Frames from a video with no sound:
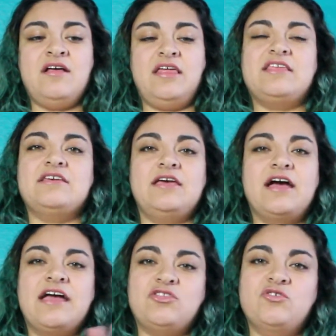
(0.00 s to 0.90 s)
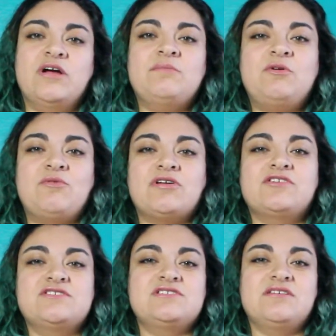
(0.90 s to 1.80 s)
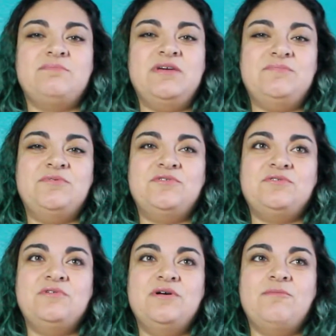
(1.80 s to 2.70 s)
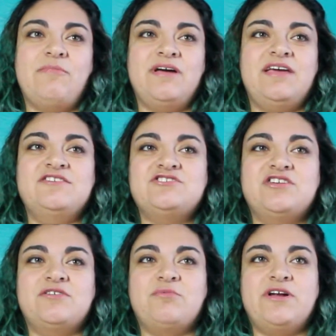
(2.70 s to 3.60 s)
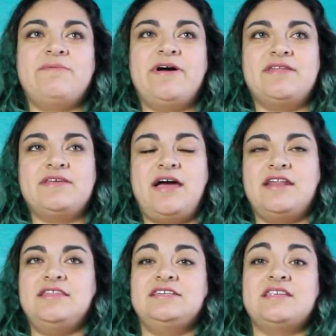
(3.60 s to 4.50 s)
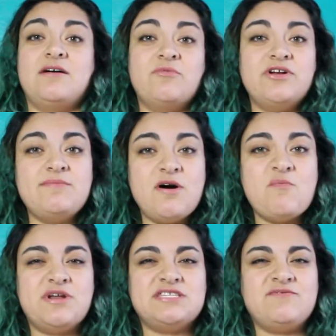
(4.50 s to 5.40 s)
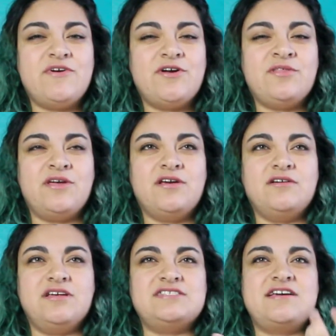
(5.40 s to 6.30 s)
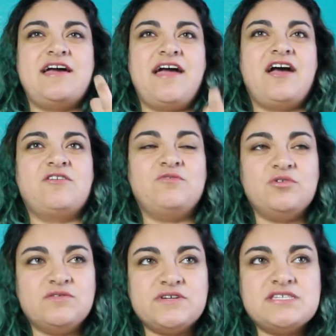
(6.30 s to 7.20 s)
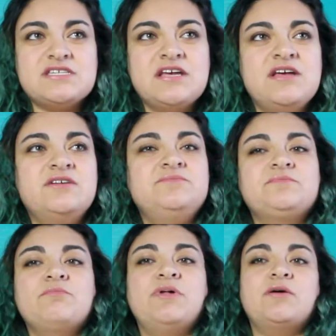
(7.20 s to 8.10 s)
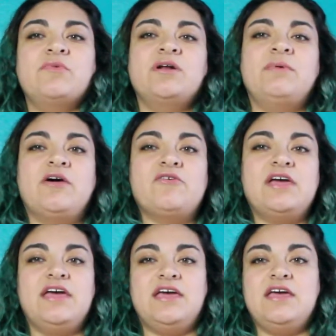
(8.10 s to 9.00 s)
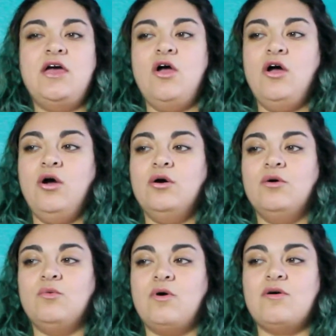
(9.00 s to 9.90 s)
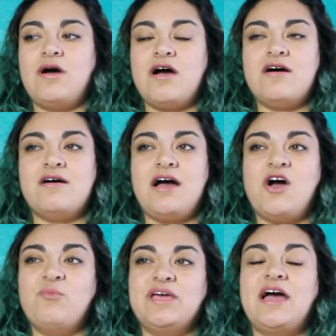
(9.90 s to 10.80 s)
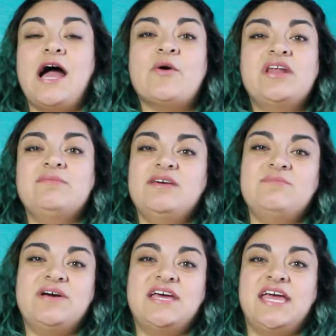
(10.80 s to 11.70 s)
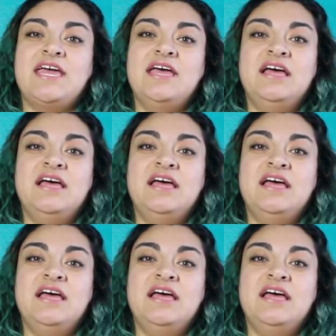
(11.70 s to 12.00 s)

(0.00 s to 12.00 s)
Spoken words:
like yeah, don't get me wrong, there's people my age that are worried about the kind of things that I'm worried about, but it's very like, it's like a handful of us. But I'm worried about, okay, how can I make my